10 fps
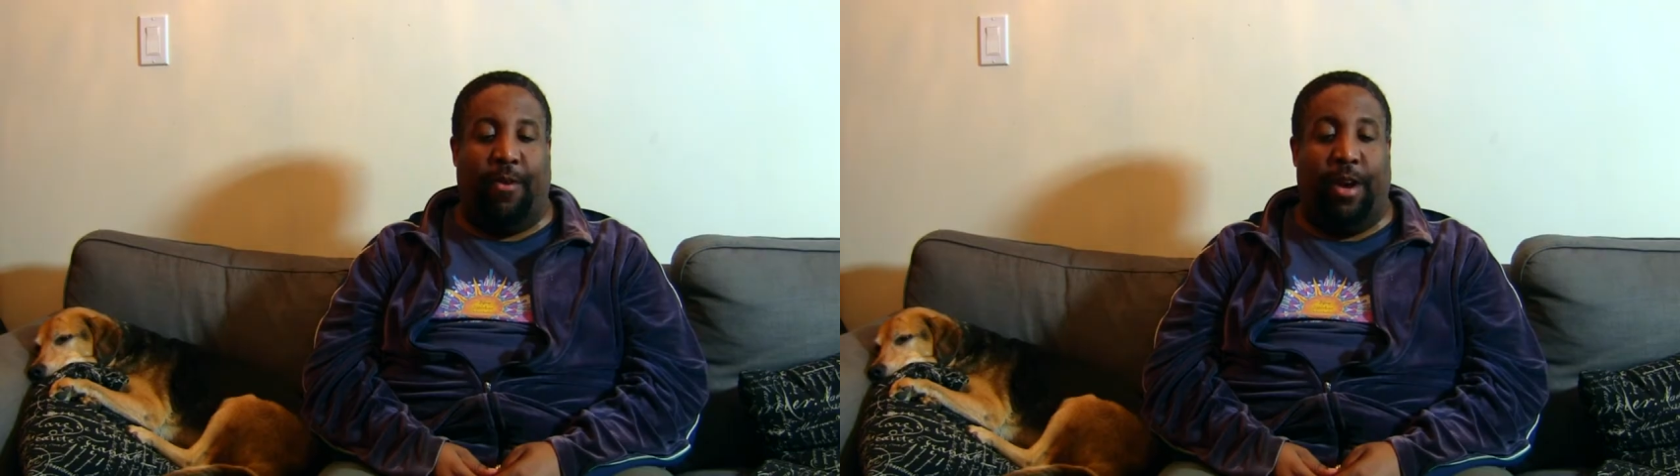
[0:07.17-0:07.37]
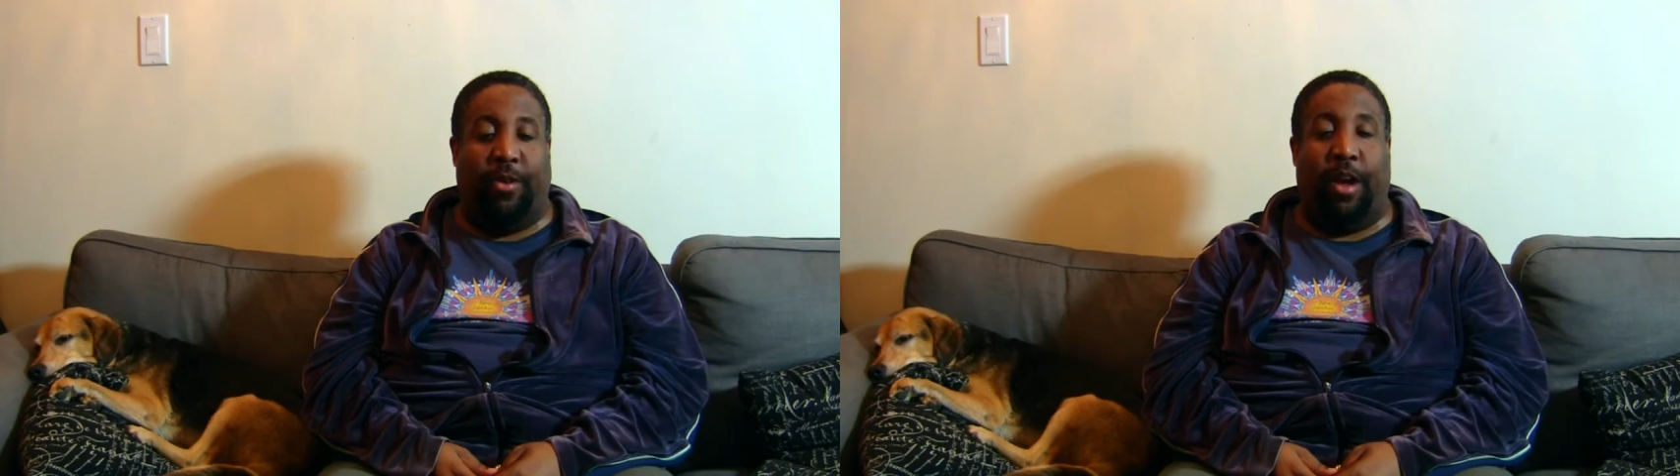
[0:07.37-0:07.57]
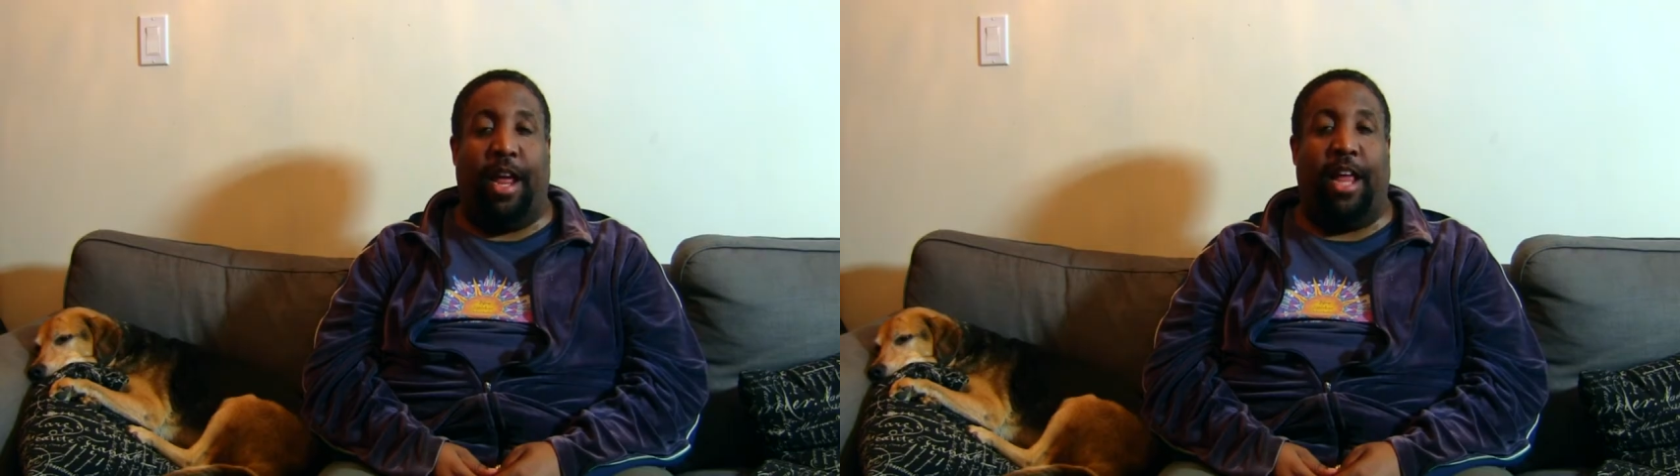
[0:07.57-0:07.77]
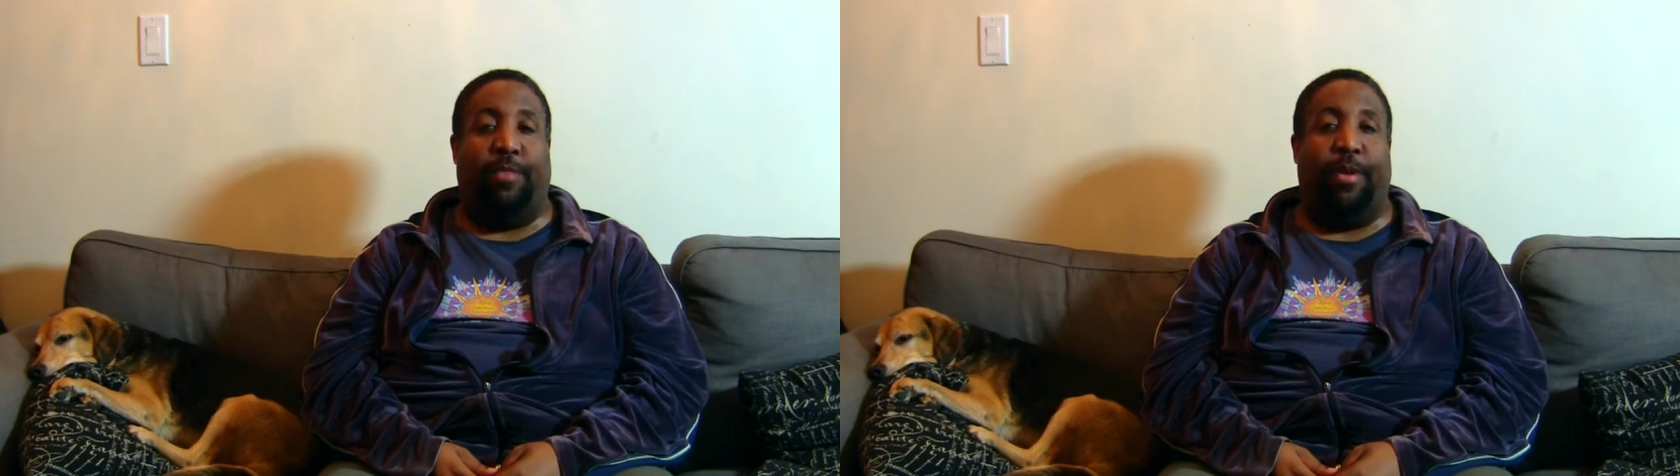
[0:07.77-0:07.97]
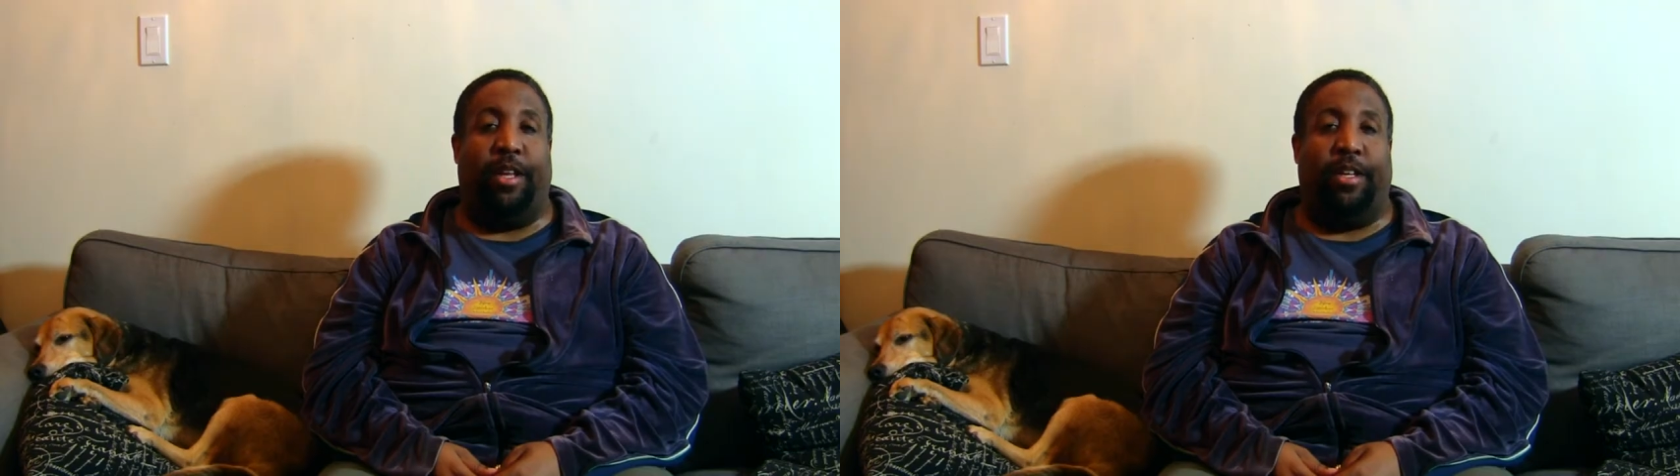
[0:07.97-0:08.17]
read The Great
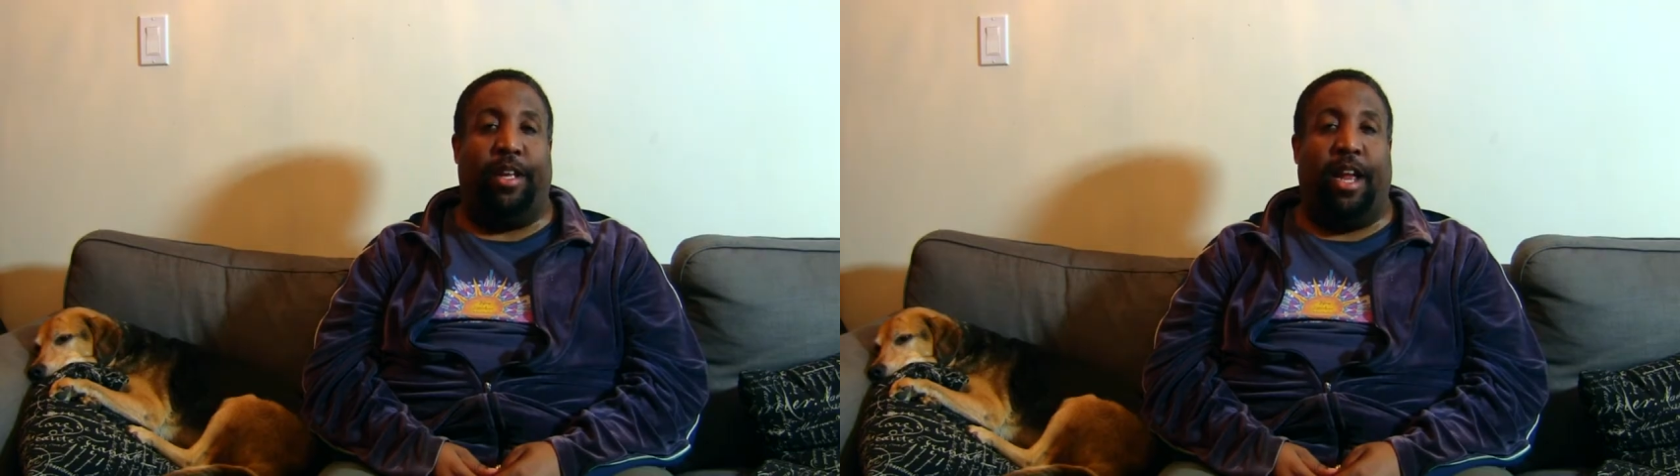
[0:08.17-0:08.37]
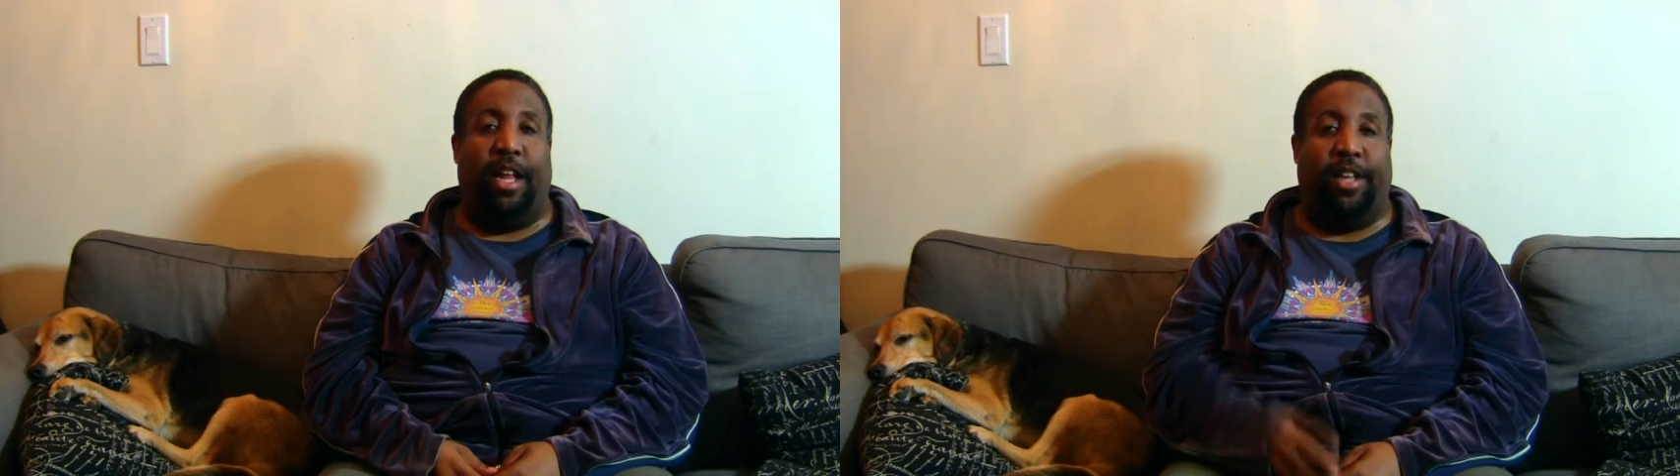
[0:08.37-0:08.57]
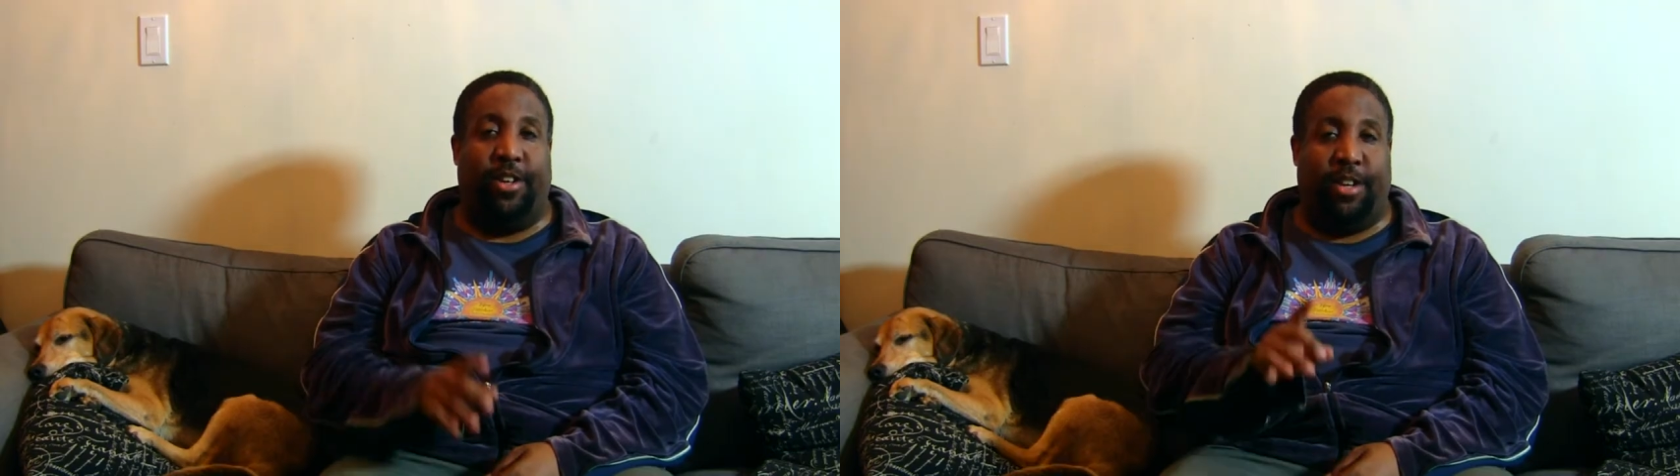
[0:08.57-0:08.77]
Gatsby, and I'll tell you